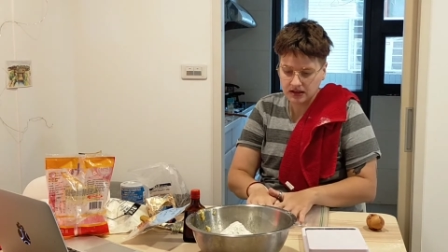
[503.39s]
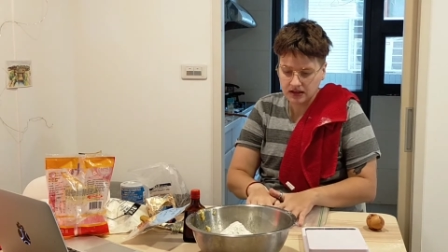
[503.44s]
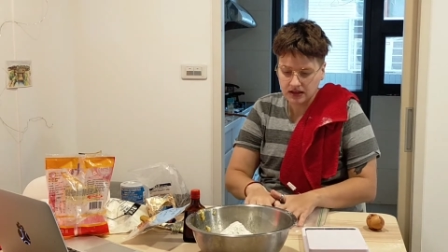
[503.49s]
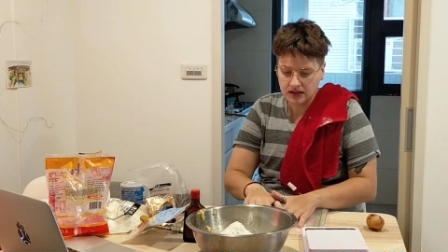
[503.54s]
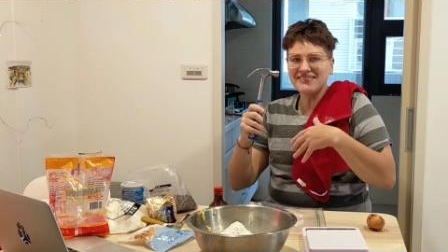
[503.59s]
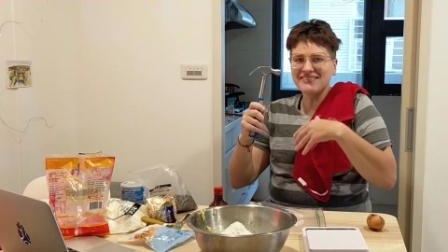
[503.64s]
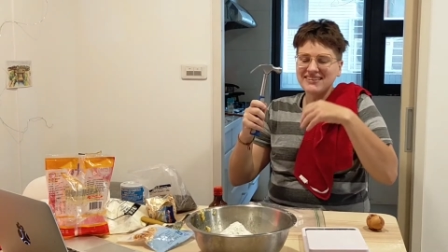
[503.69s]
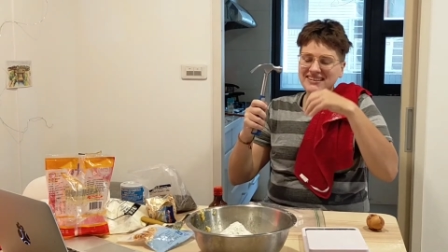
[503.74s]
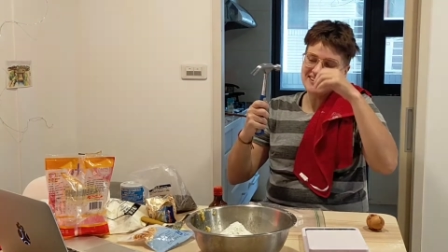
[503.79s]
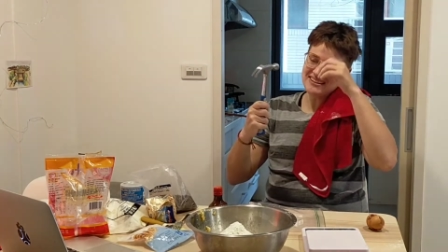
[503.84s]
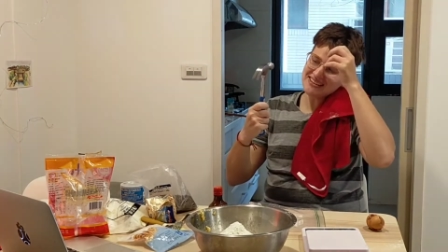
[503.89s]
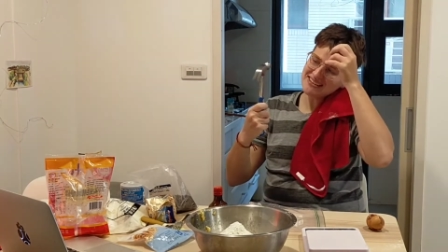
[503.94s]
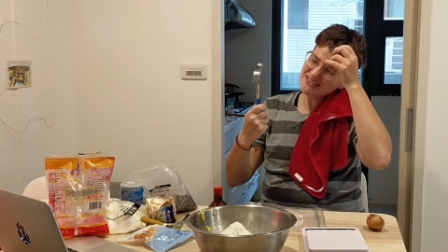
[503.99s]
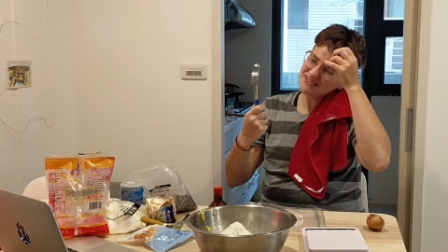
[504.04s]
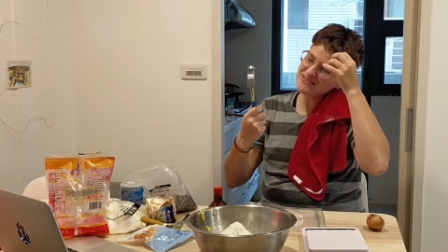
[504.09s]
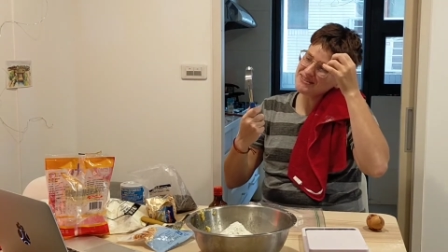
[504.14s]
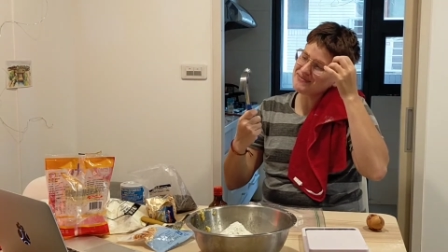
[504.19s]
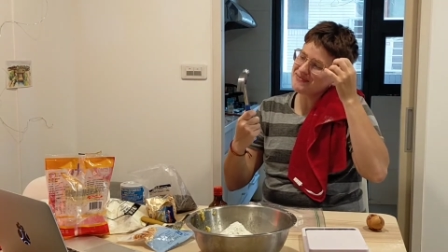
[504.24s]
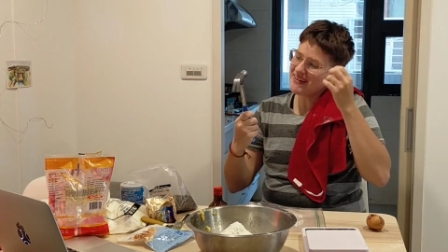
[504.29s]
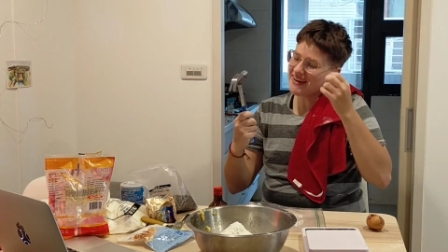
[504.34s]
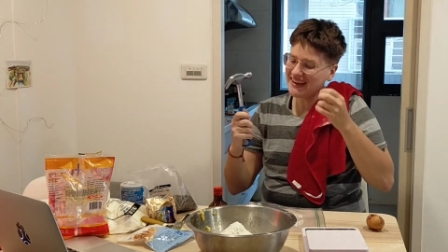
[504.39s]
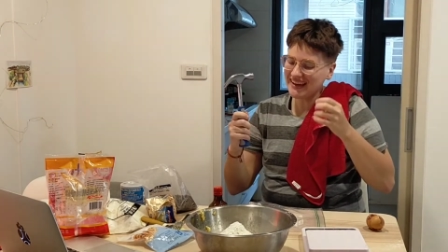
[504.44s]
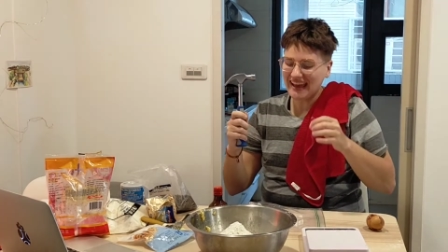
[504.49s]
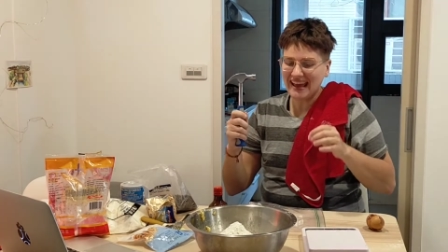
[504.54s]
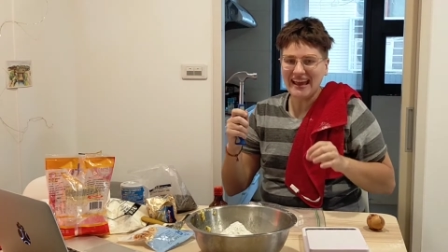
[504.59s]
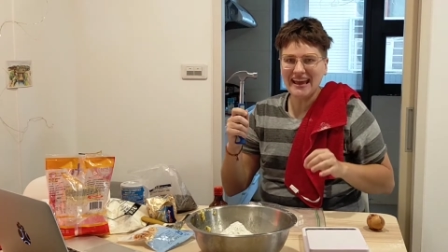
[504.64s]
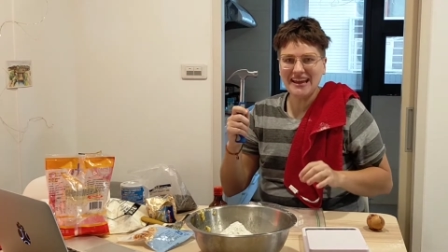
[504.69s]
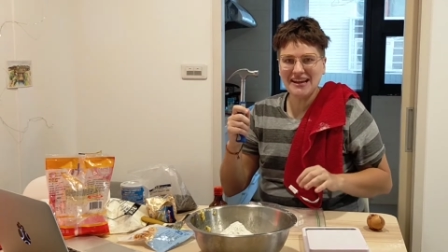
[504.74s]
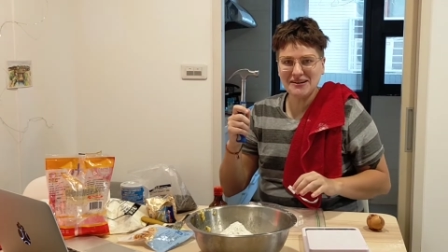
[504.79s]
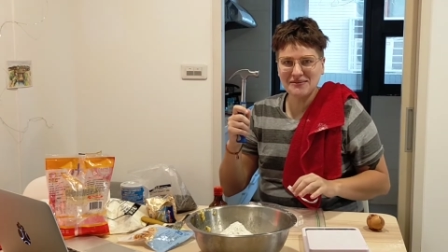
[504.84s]
I'm going to use my
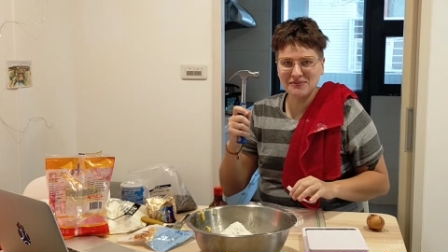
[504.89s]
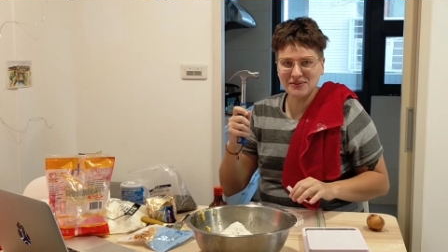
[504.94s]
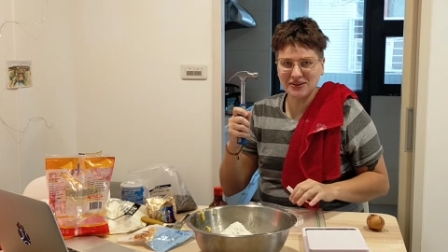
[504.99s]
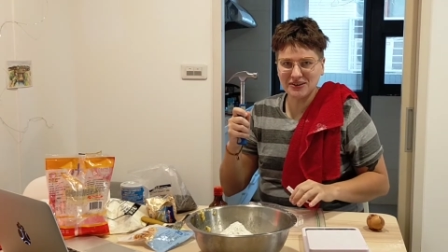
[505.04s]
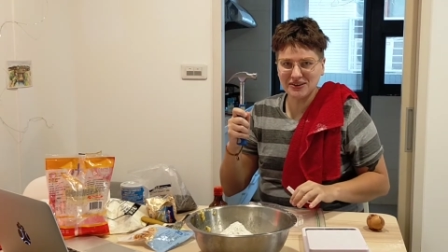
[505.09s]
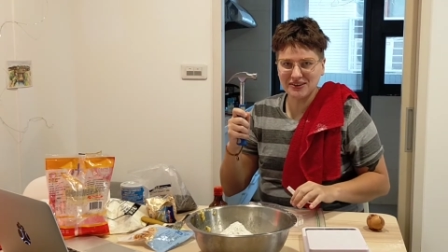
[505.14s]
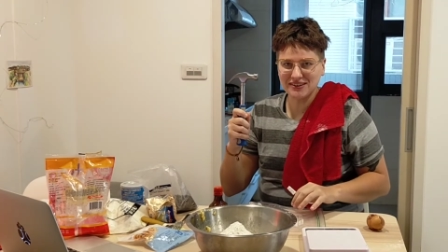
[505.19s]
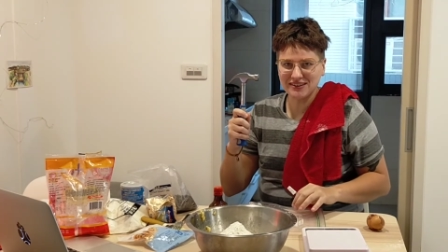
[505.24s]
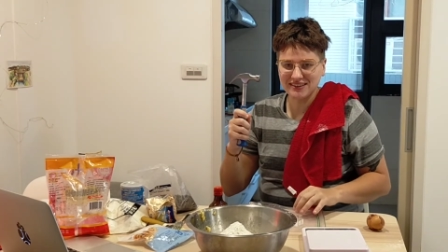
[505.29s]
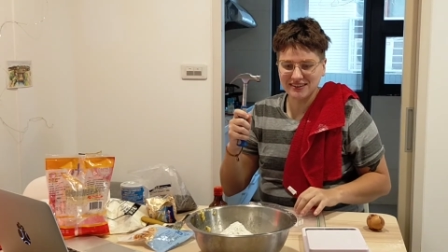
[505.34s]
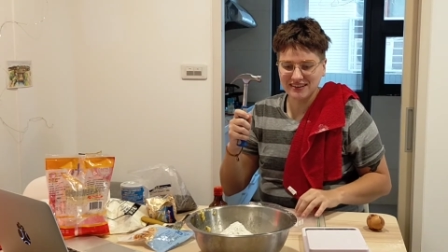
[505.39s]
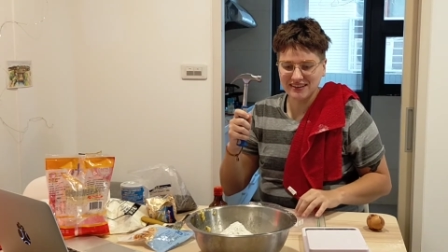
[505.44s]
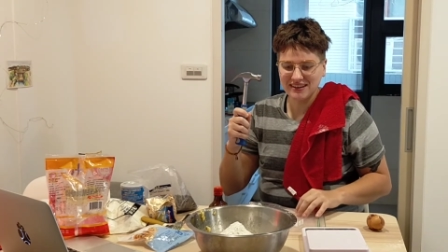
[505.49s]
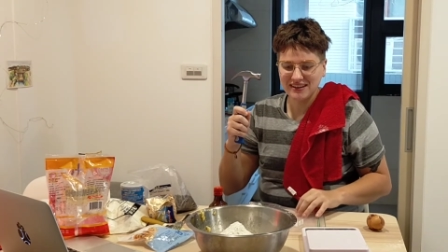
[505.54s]
hammer.